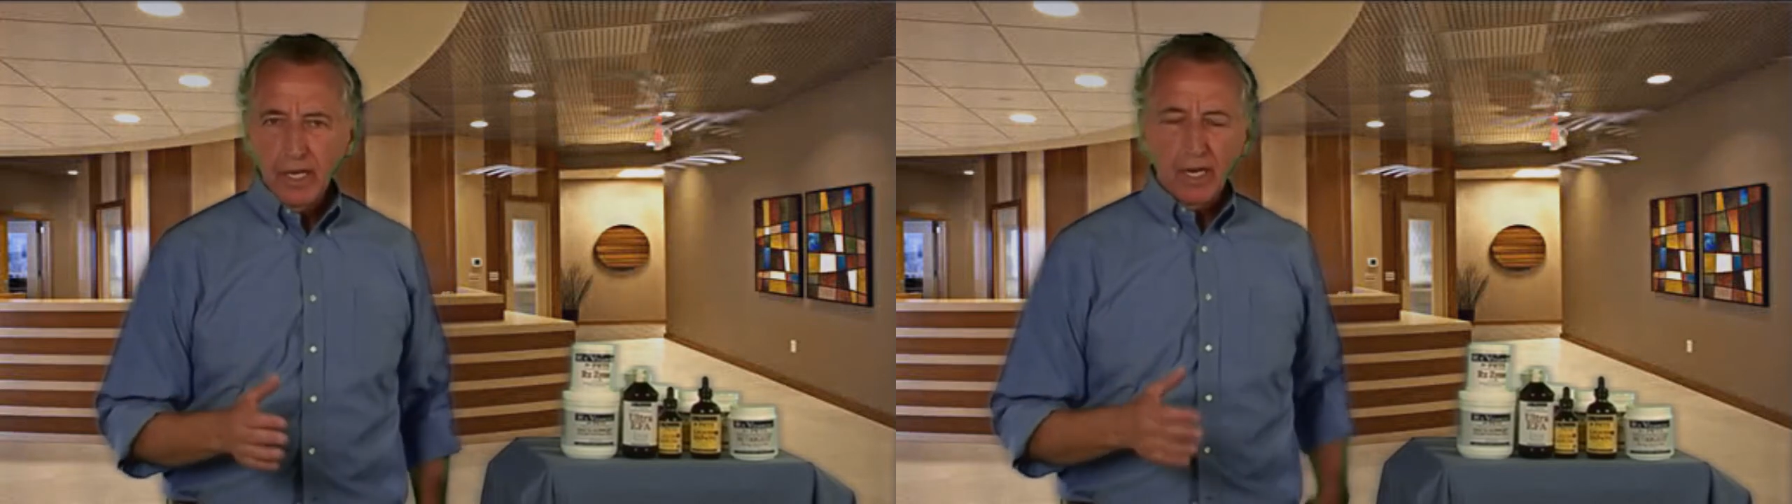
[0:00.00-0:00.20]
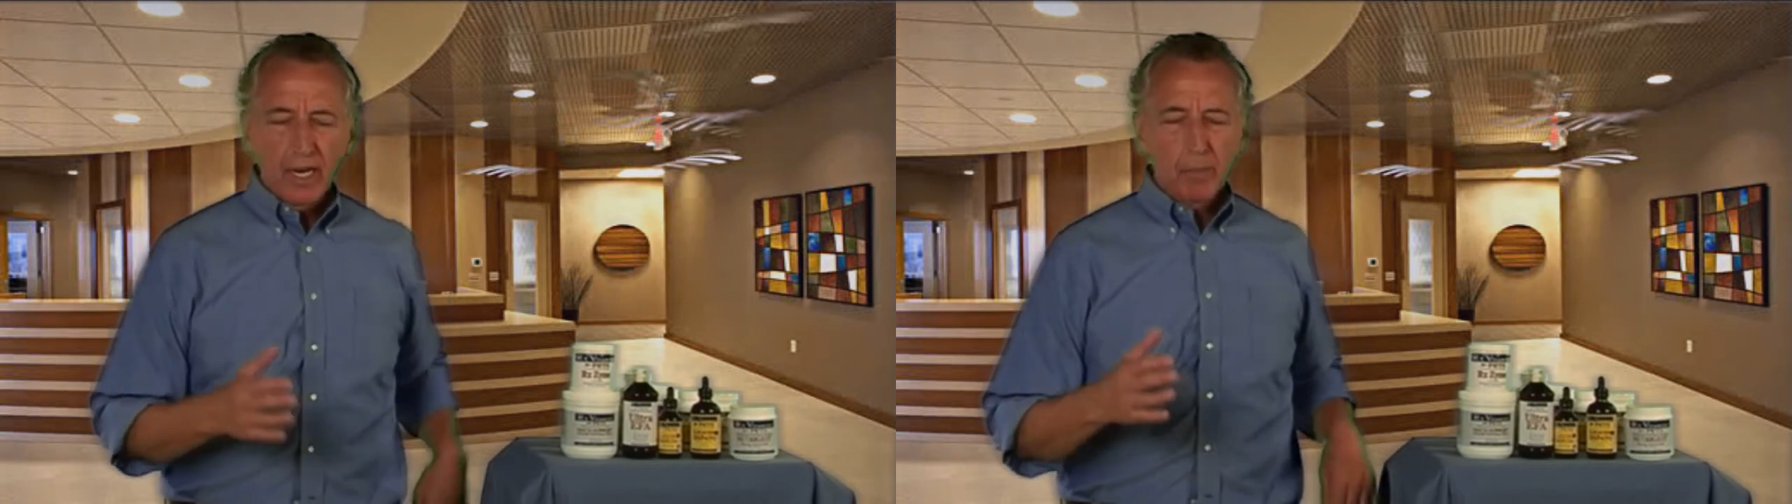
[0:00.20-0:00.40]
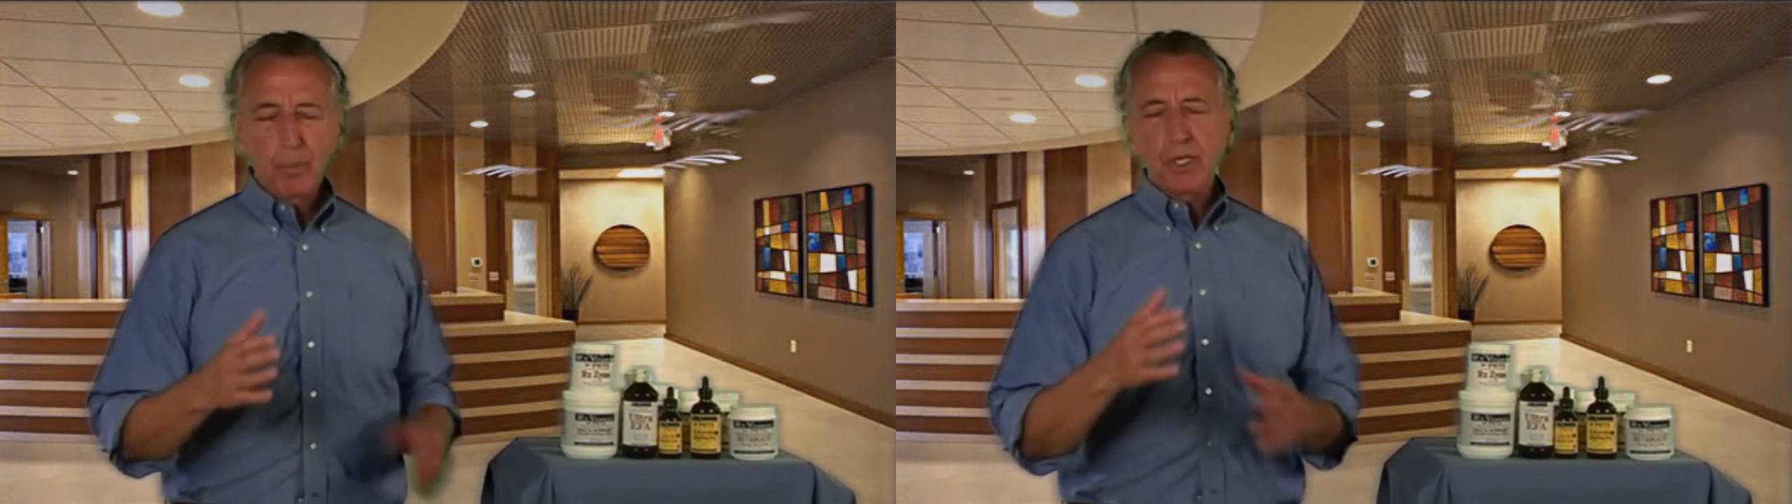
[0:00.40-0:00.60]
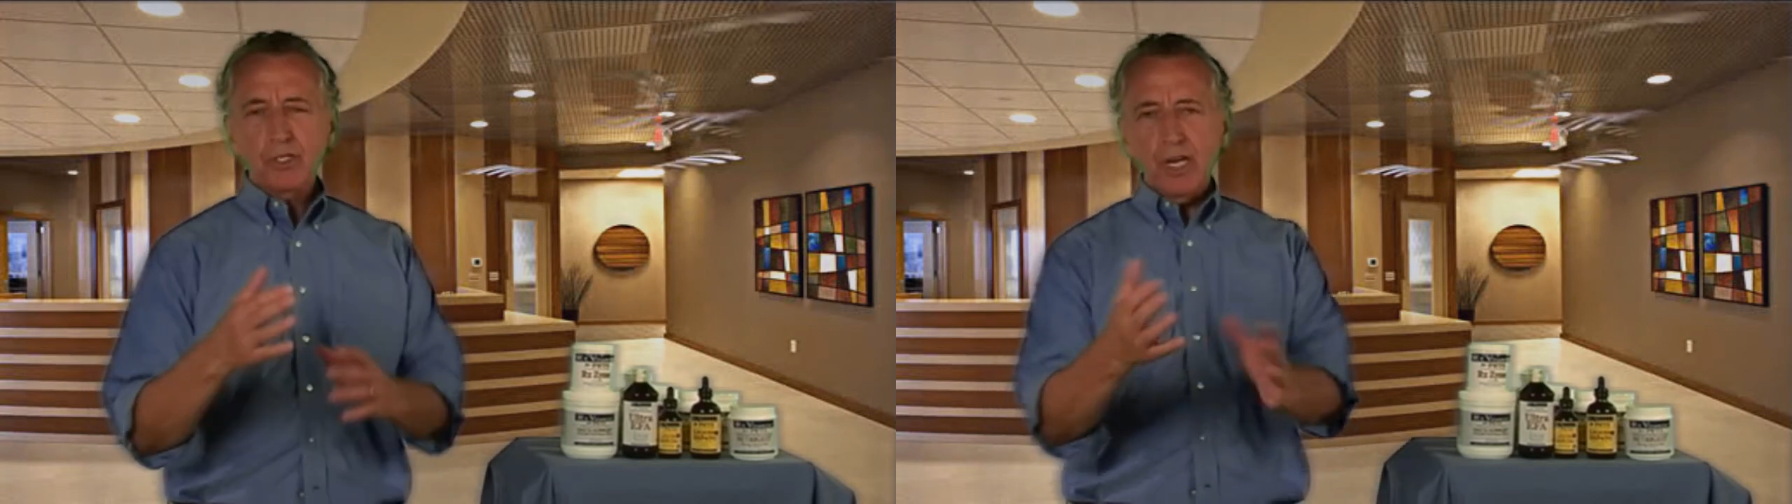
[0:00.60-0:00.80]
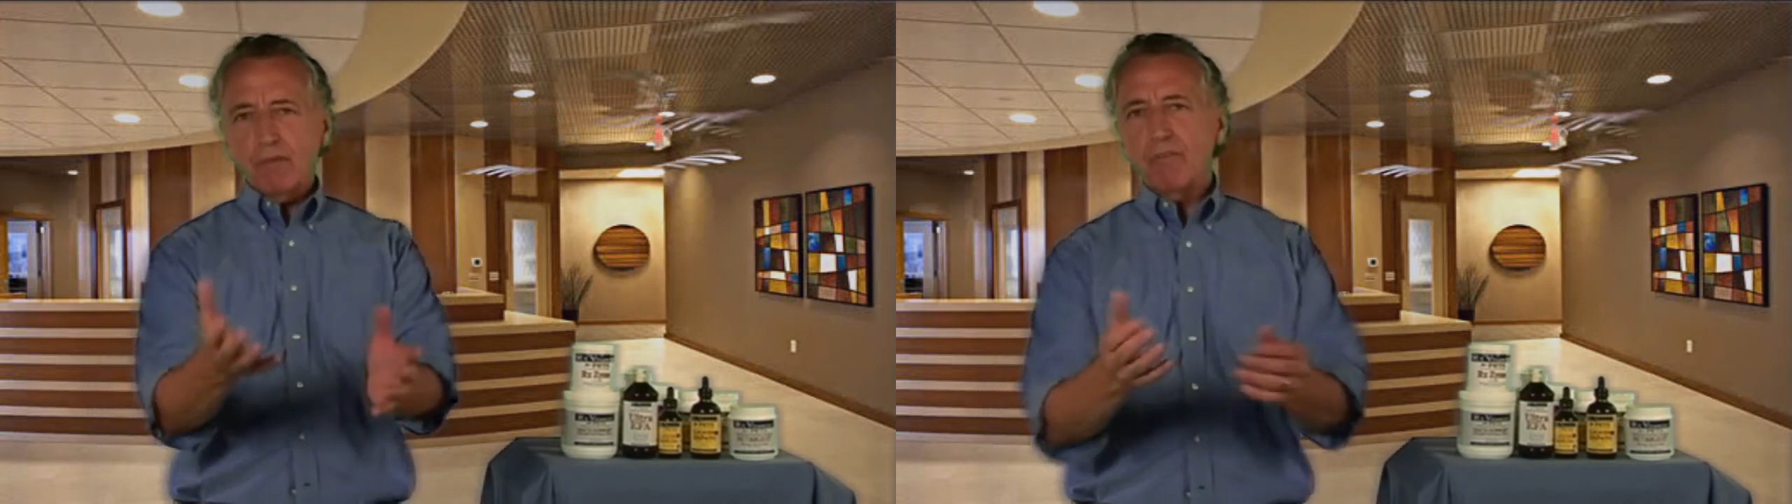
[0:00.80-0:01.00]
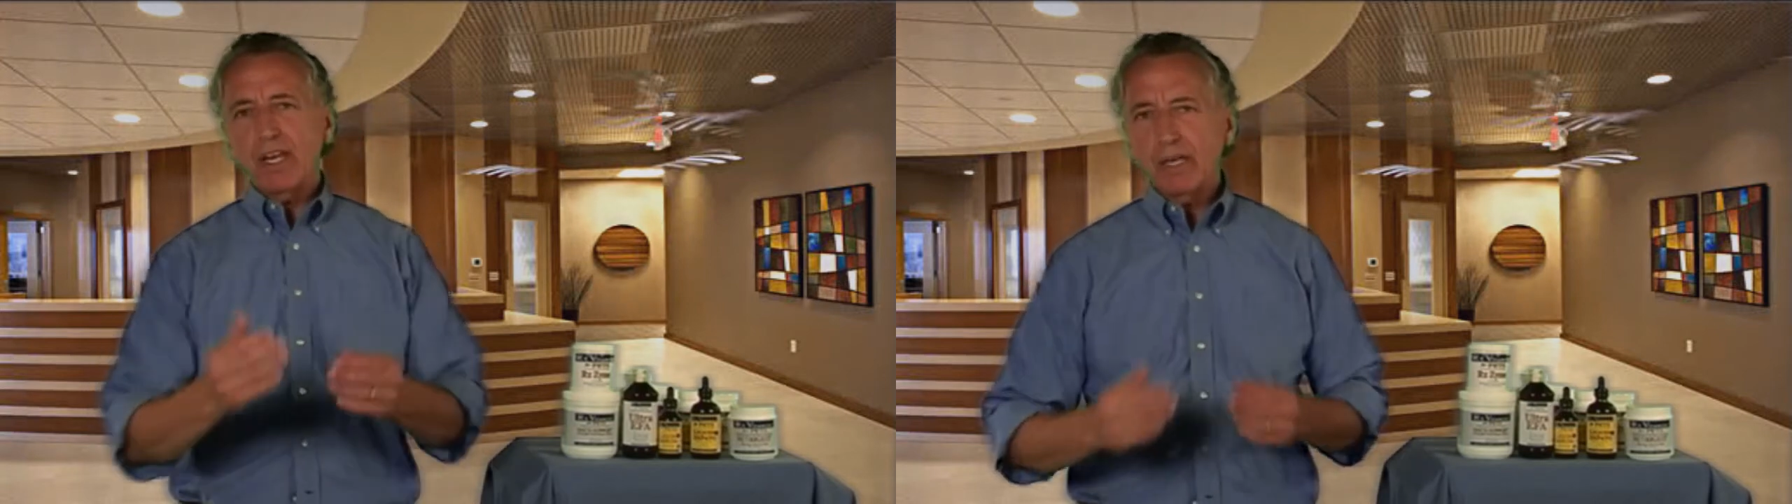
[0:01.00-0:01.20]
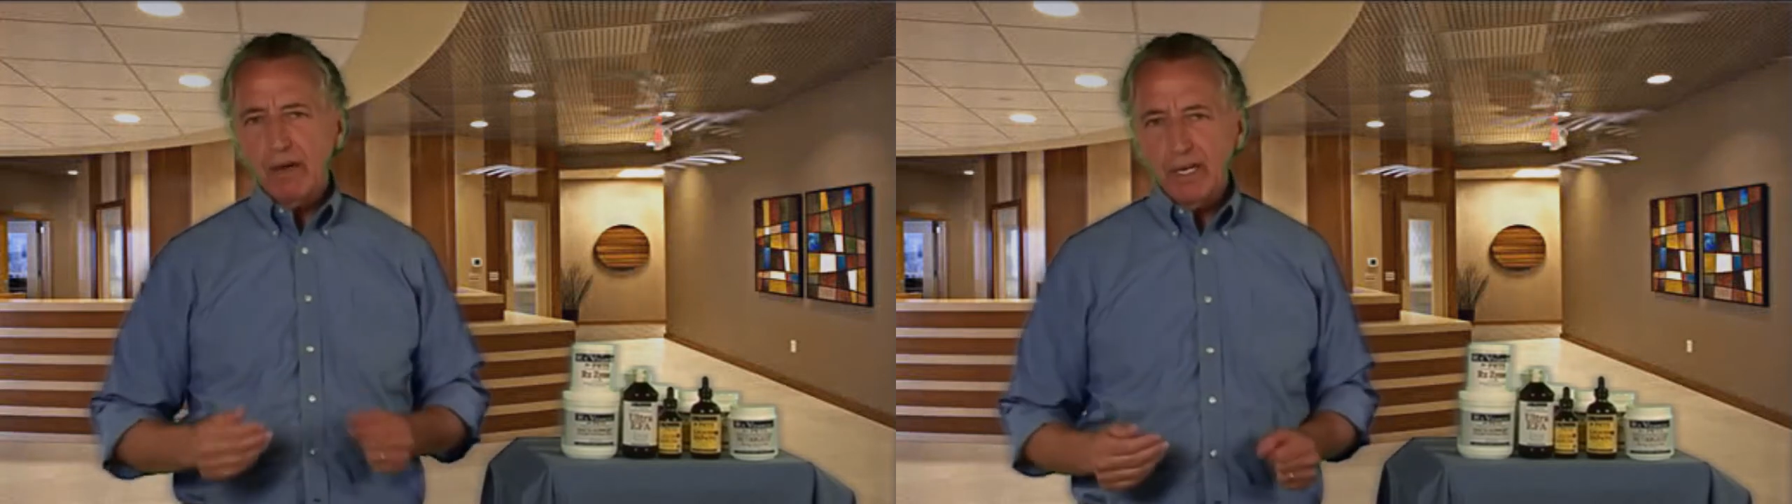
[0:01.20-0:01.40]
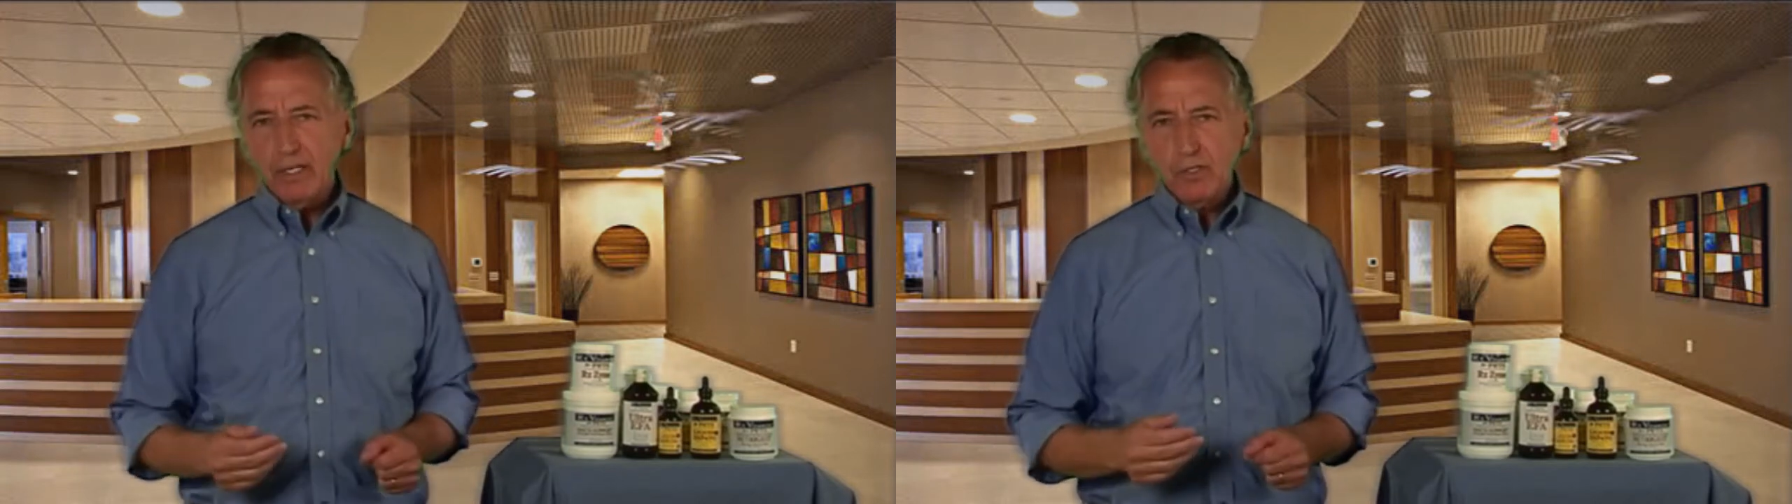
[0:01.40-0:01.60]
and I appreciate
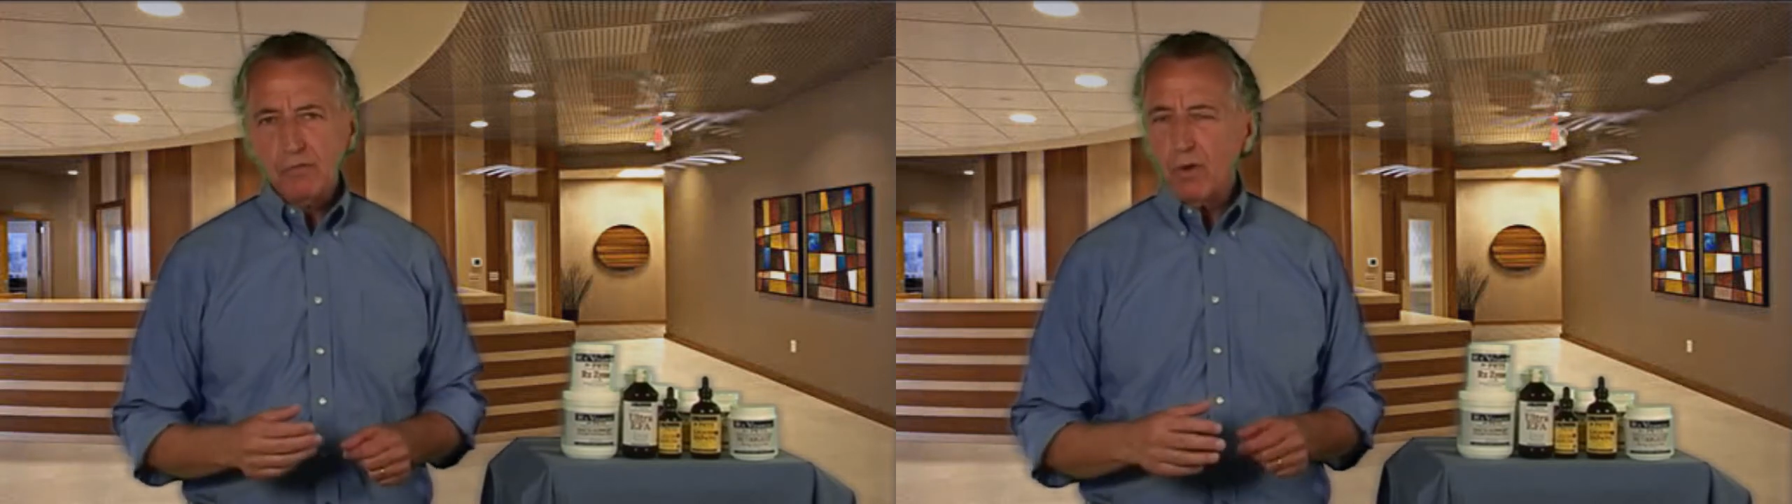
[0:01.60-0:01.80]
veterinarians